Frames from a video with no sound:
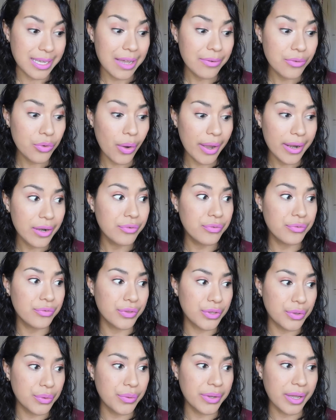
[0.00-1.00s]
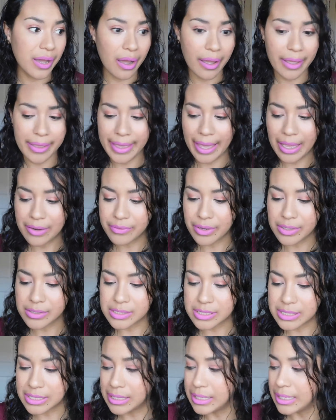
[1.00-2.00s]
I have quite a few Kat Von
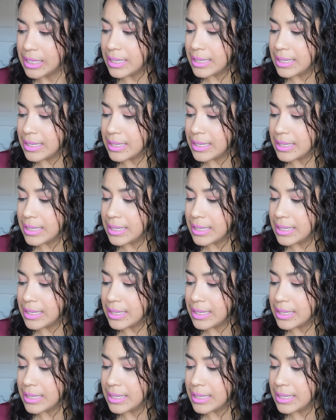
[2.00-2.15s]
D